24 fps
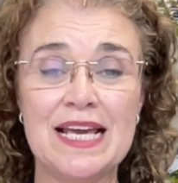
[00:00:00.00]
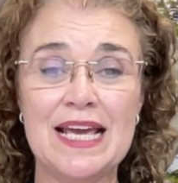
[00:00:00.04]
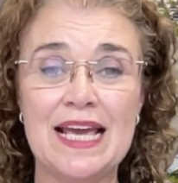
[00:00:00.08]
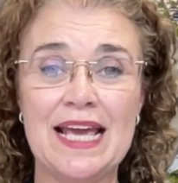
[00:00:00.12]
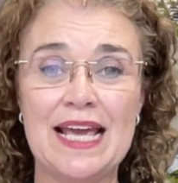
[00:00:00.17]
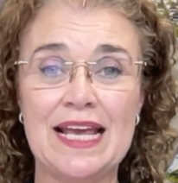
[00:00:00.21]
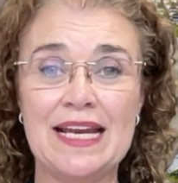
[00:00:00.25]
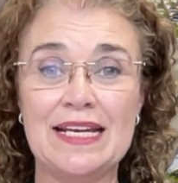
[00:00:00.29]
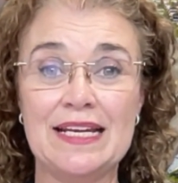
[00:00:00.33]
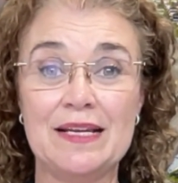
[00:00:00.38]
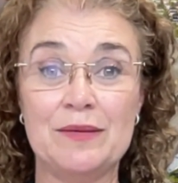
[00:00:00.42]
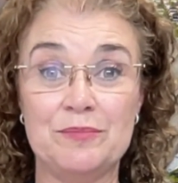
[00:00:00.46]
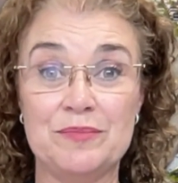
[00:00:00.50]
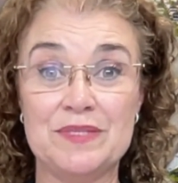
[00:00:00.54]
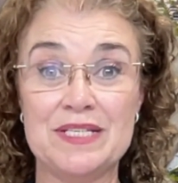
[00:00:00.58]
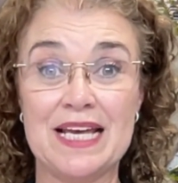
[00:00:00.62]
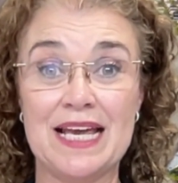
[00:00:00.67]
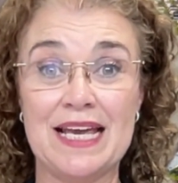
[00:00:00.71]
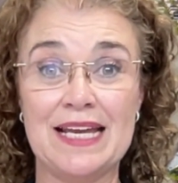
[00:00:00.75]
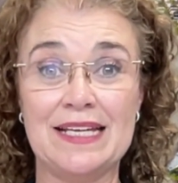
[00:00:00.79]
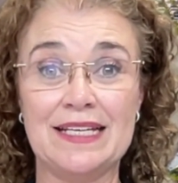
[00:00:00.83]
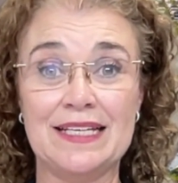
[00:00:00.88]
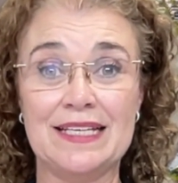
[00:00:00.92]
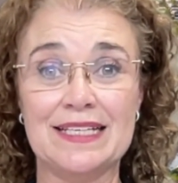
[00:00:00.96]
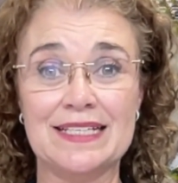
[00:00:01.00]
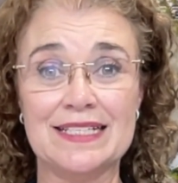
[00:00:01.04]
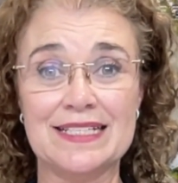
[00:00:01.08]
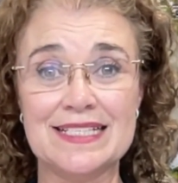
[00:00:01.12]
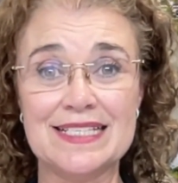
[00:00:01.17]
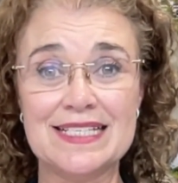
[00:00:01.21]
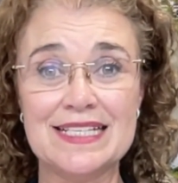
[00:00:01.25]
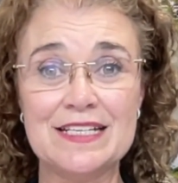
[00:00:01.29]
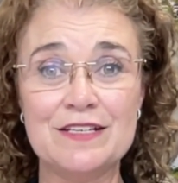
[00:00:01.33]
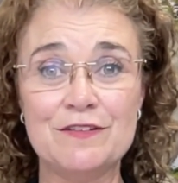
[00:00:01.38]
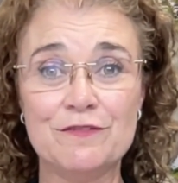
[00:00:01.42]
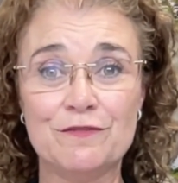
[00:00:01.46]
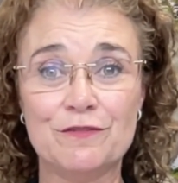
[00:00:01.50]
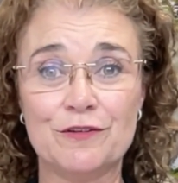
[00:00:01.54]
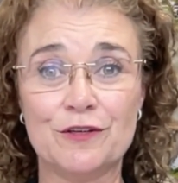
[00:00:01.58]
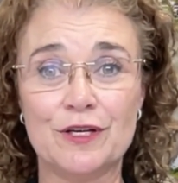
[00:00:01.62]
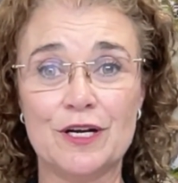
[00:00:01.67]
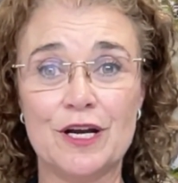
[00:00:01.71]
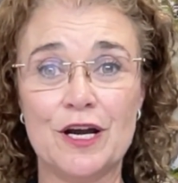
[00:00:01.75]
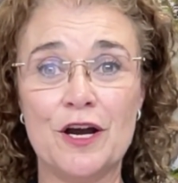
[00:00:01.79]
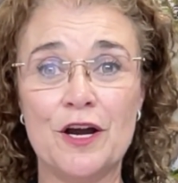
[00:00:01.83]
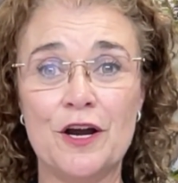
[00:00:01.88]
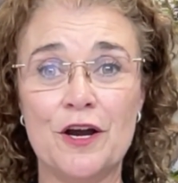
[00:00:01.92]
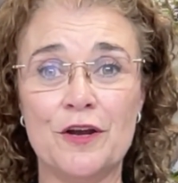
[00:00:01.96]
and obtain consent for a
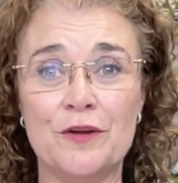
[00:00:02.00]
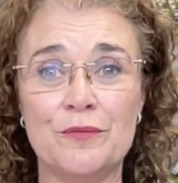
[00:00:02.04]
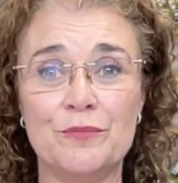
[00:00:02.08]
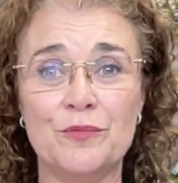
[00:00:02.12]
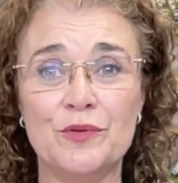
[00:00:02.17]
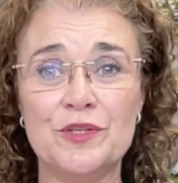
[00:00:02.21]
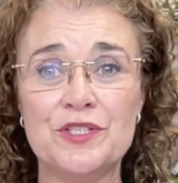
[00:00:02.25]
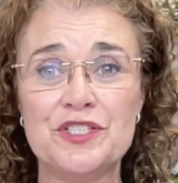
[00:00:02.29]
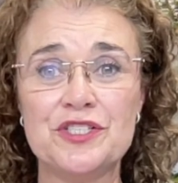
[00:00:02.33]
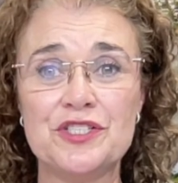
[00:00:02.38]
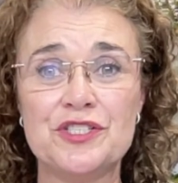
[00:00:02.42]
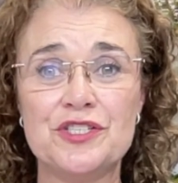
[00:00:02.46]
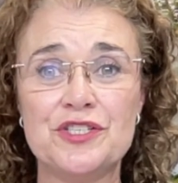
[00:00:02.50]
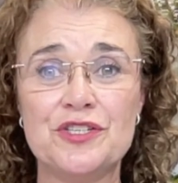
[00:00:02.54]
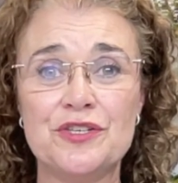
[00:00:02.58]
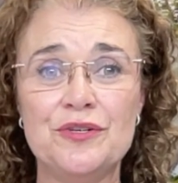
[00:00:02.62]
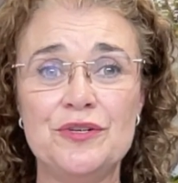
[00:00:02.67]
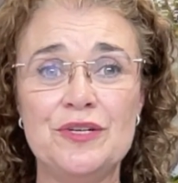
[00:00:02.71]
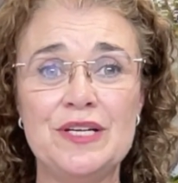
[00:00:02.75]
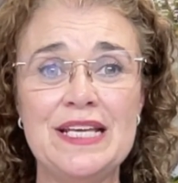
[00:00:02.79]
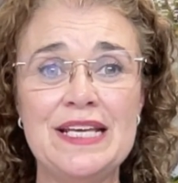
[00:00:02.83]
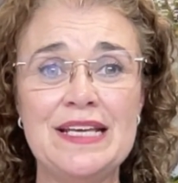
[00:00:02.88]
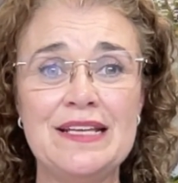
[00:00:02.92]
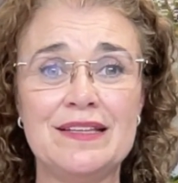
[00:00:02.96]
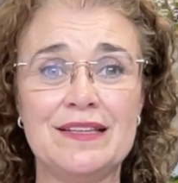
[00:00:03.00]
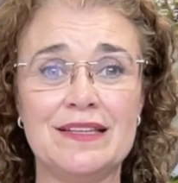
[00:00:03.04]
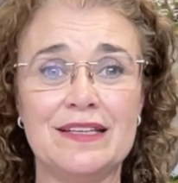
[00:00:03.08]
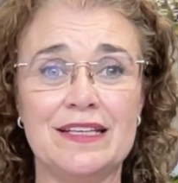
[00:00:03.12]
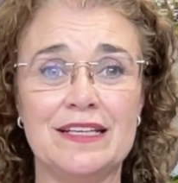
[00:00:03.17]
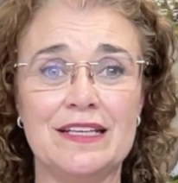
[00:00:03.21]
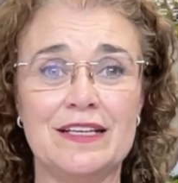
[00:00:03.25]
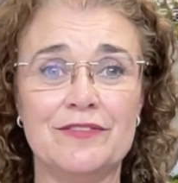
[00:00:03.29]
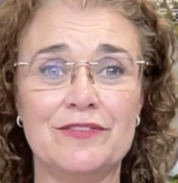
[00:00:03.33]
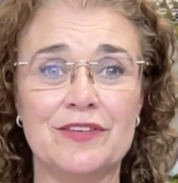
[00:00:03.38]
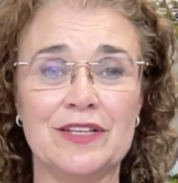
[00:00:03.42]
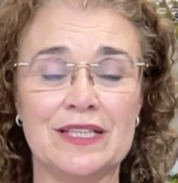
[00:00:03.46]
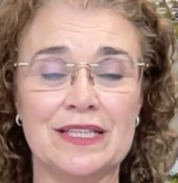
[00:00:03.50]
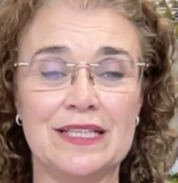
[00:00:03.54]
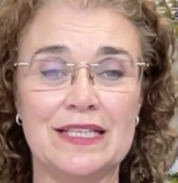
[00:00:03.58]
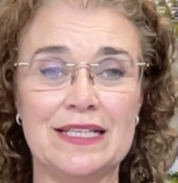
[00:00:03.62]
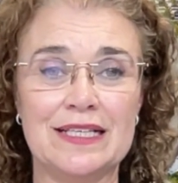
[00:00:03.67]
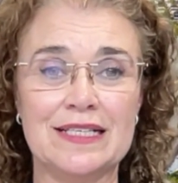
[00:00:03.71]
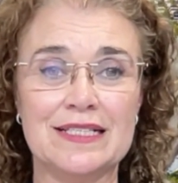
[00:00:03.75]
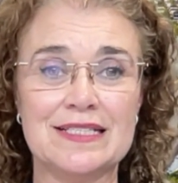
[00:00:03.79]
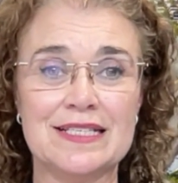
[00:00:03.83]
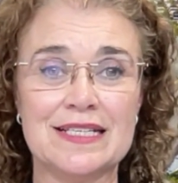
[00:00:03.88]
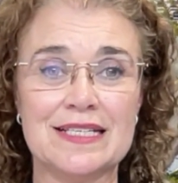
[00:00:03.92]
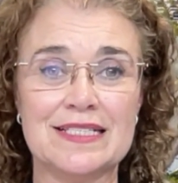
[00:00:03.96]
home, which is too lengthy given the
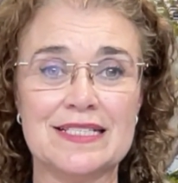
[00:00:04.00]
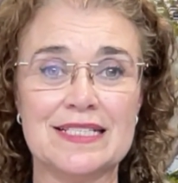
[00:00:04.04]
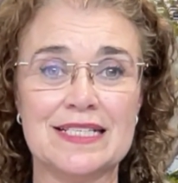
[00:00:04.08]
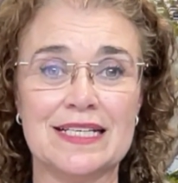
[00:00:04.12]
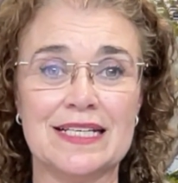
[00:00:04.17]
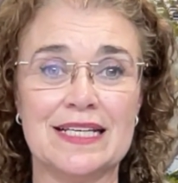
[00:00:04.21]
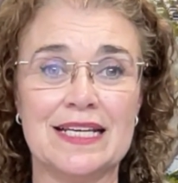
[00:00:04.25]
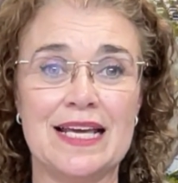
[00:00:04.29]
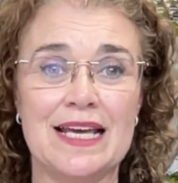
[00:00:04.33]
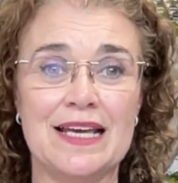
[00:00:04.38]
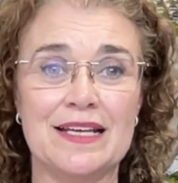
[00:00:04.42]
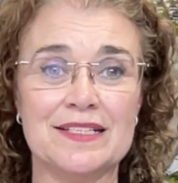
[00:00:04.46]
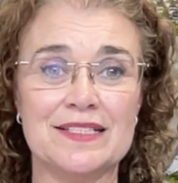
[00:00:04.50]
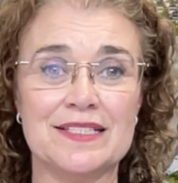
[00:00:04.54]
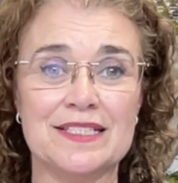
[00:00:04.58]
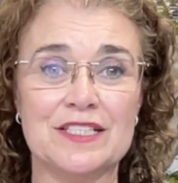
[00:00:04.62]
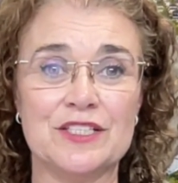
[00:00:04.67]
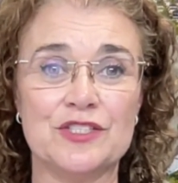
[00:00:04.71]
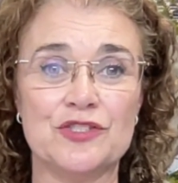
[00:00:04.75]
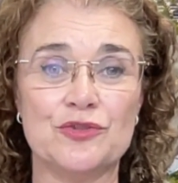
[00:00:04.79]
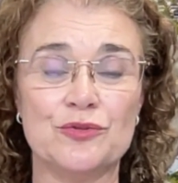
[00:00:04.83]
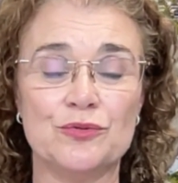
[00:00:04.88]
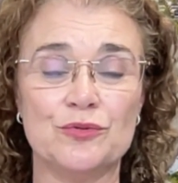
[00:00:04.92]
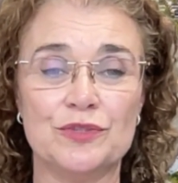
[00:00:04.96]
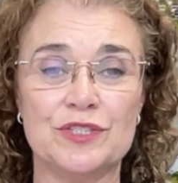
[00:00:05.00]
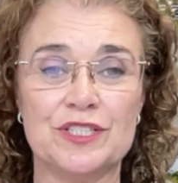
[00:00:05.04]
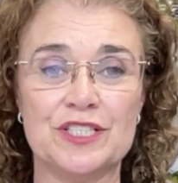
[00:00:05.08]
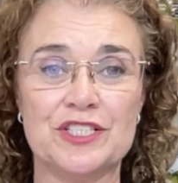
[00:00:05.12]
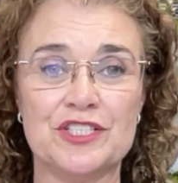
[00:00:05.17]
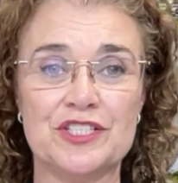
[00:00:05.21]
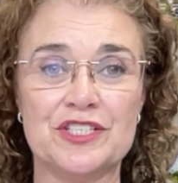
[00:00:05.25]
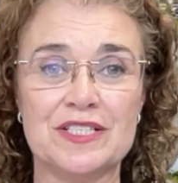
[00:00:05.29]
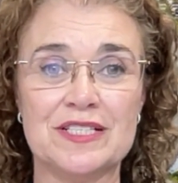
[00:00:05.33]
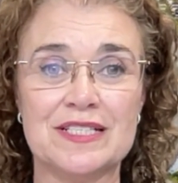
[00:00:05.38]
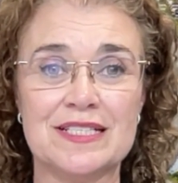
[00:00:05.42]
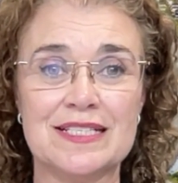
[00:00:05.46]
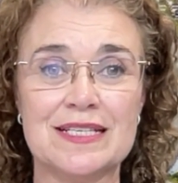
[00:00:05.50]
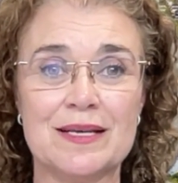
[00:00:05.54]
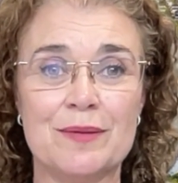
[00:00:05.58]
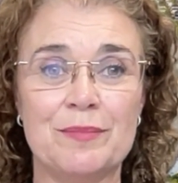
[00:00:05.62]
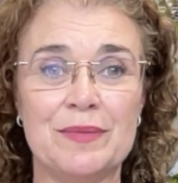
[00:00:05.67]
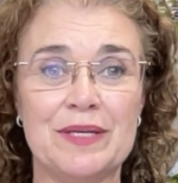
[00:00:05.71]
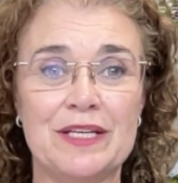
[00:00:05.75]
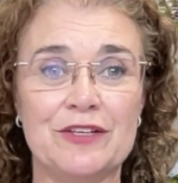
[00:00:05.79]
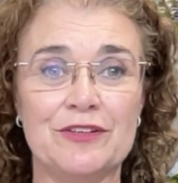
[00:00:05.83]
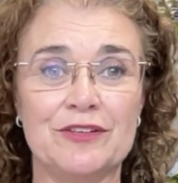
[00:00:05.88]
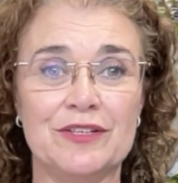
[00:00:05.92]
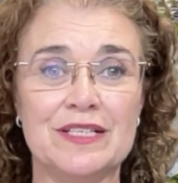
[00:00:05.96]
existing housing shortage in some
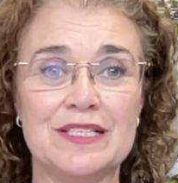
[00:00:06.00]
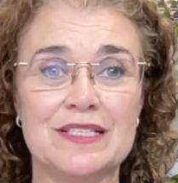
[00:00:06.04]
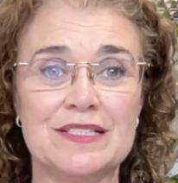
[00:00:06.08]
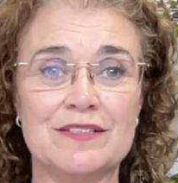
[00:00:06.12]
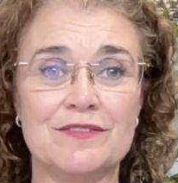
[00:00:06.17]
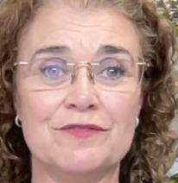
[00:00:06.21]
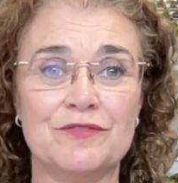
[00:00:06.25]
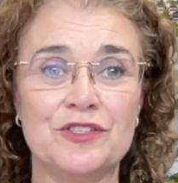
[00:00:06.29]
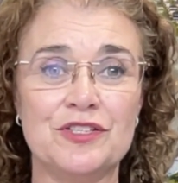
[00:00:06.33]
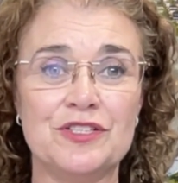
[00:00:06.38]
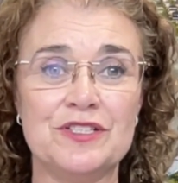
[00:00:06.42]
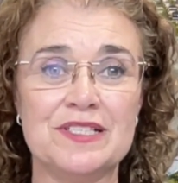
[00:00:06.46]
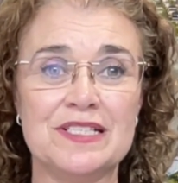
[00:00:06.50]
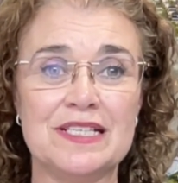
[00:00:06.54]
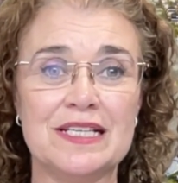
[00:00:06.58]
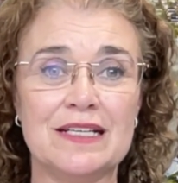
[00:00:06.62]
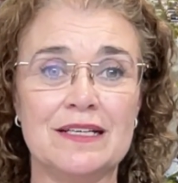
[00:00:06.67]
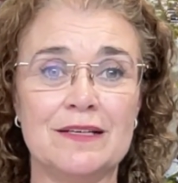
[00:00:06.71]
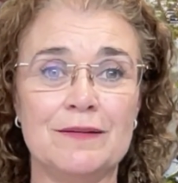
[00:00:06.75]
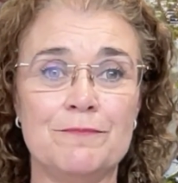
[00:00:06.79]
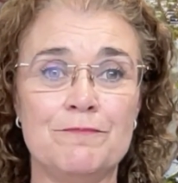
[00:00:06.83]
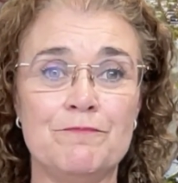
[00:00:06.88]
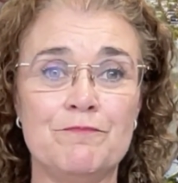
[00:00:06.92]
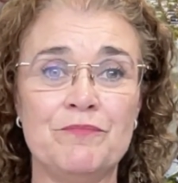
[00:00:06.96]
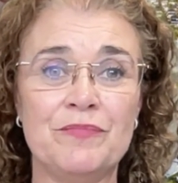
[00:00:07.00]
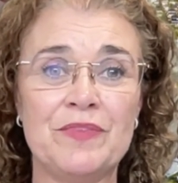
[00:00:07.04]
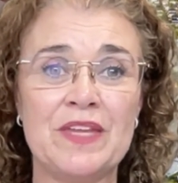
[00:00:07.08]
areas of New Zealand.